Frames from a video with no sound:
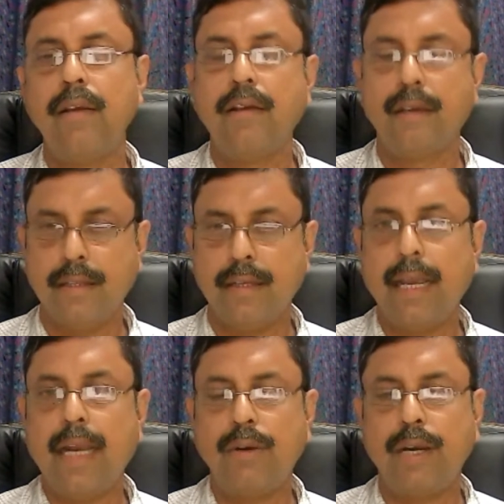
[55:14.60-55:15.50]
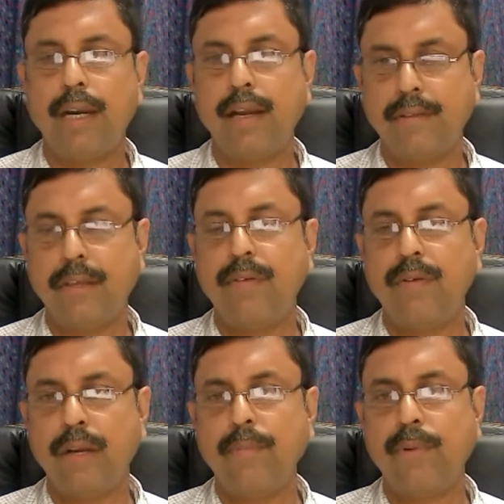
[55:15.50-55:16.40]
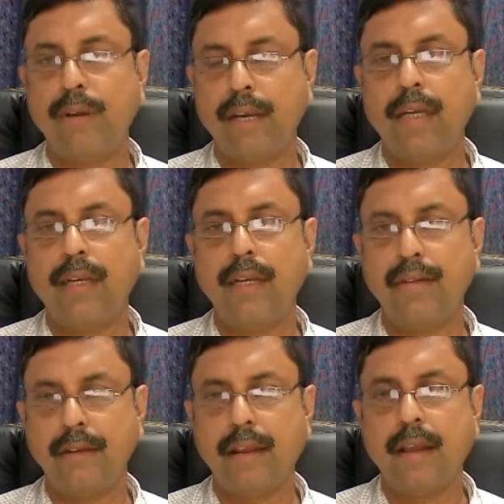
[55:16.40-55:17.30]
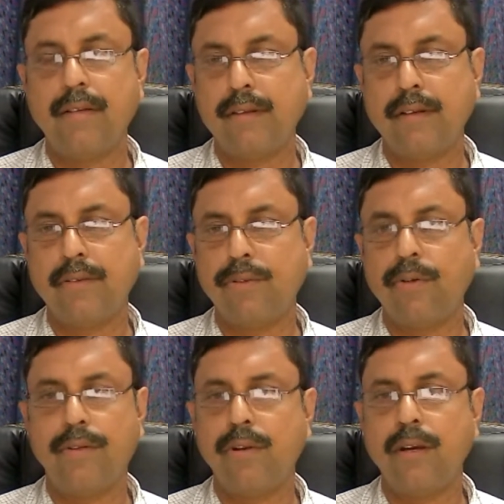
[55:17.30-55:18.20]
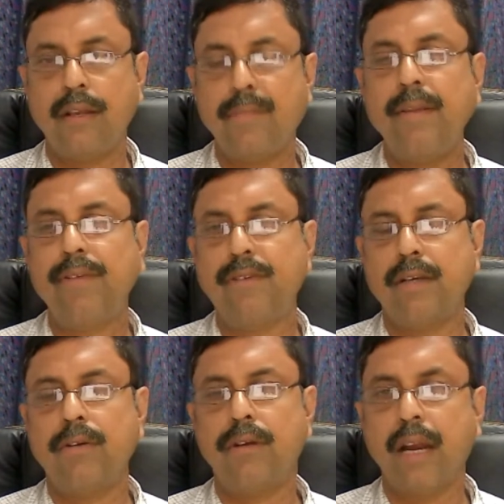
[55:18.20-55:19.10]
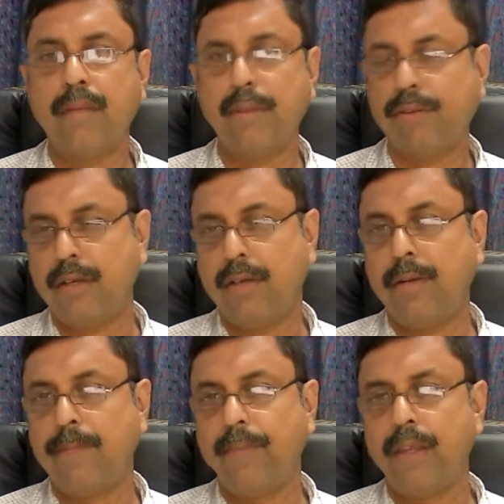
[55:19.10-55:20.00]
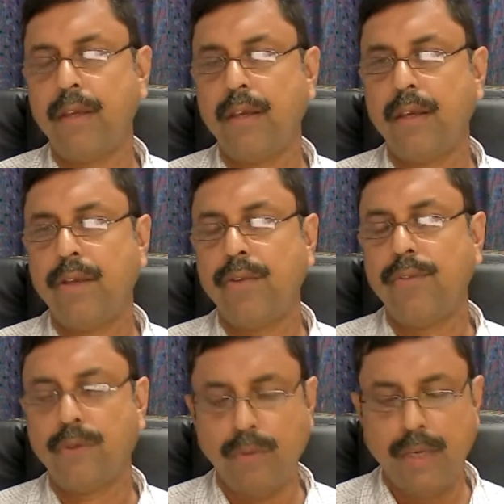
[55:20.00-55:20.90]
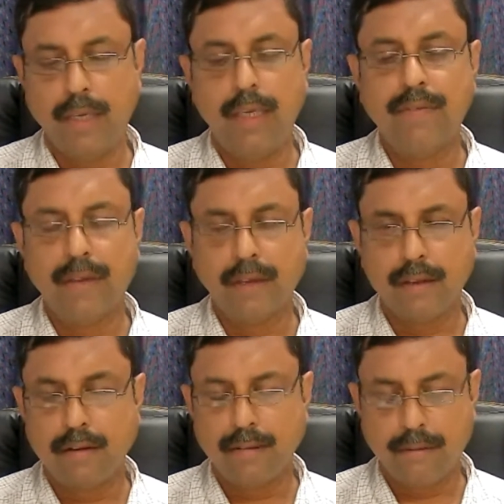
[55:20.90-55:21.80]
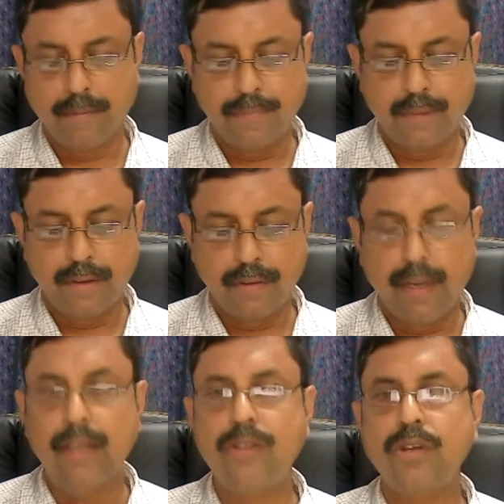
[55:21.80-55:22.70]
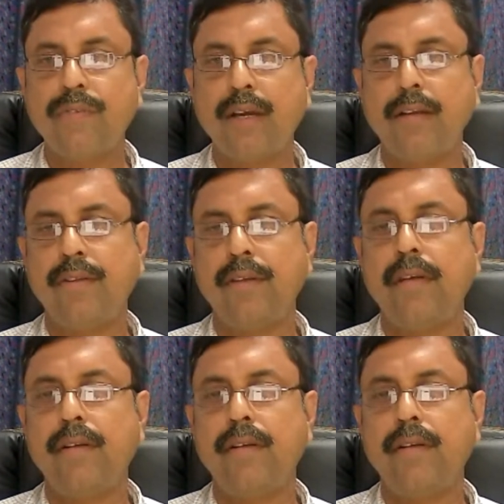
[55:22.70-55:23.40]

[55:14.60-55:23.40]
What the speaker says: and the calculator has given 1.99 as an answer. So it's not his mistake or her mistake. So we give a range of answer,